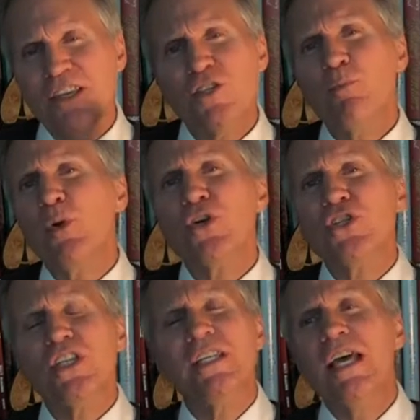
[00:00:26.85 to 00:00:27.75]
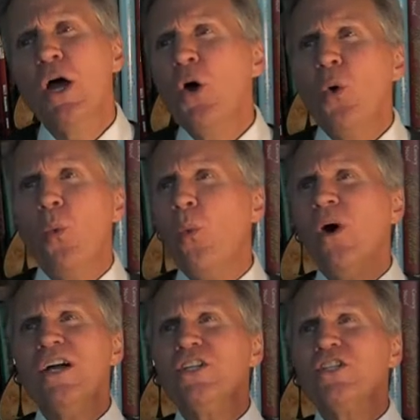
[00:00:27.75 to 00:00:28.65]
This person
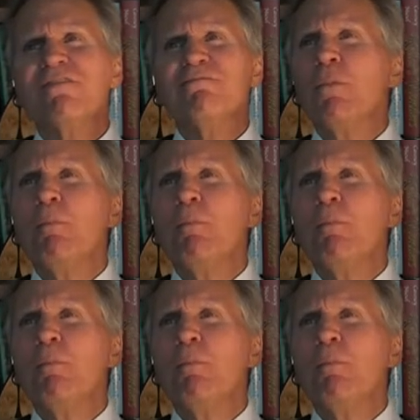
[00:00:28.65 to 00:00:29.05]
was